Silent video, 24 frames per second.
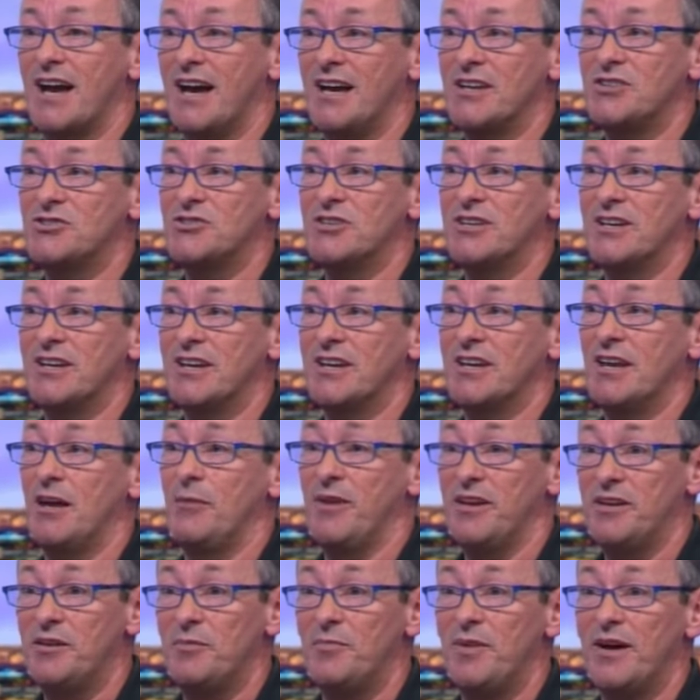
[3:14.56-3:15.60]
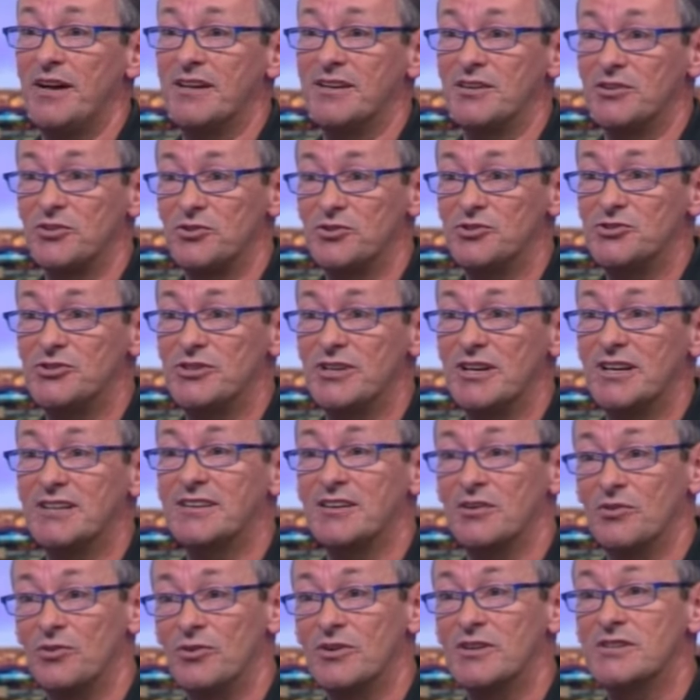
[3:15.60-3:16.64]
hatchery in Ahmedabad in Gujarat
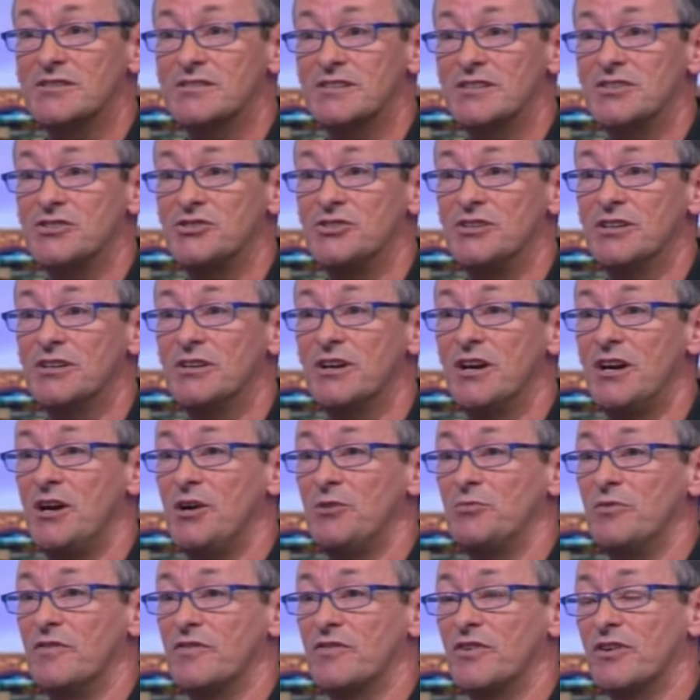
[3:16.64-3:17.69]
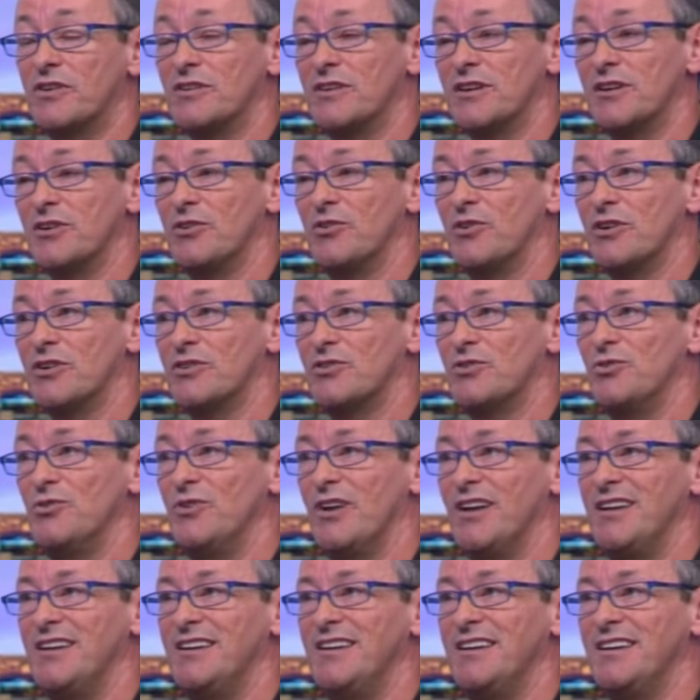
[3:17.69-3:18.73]
in August this year. We've currently got our
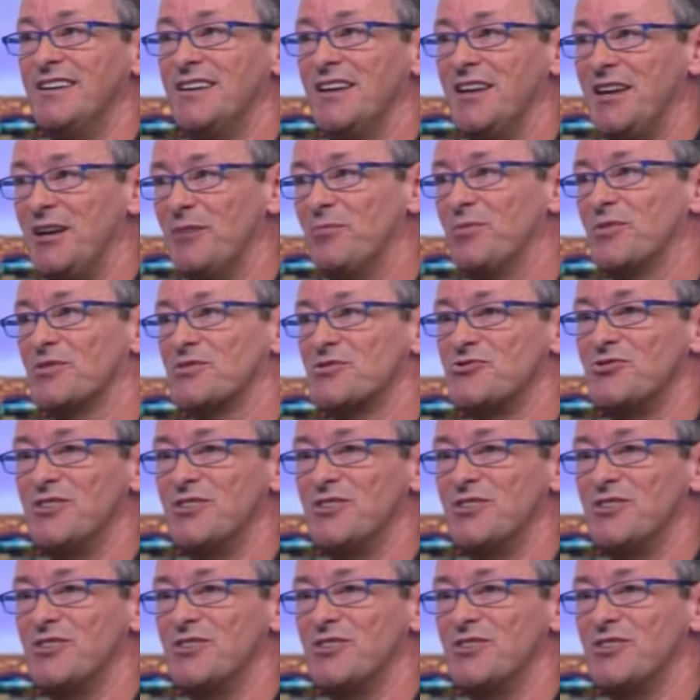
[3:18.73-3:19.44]
two Indian enablers